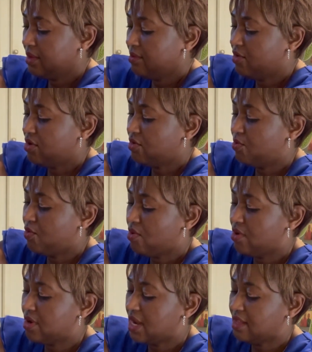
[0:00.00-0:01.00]
going to
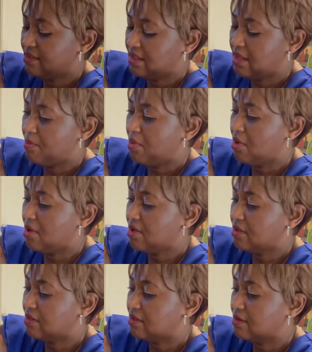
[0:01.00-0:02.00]
pour that in a
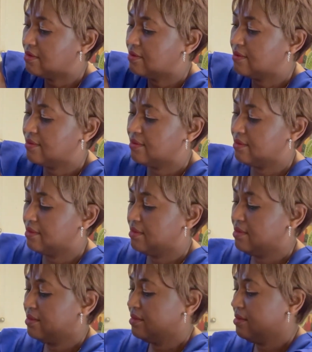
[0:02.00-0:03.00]
pot.
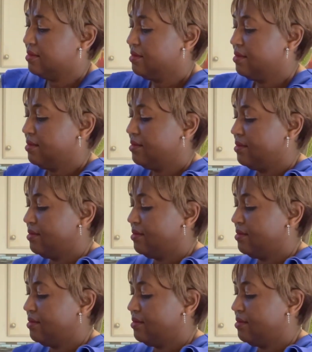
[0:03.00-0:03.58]
I'm